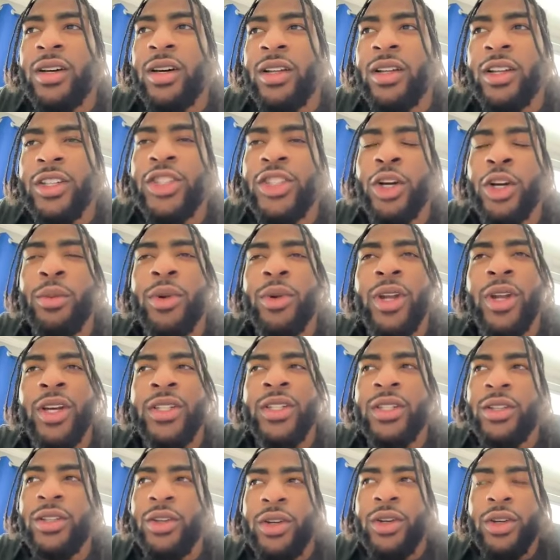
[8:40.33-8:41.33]
the
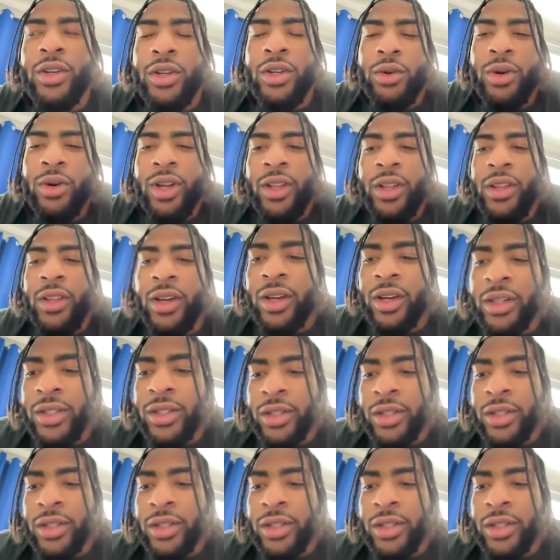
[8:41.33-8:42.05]
determination, you could do anything.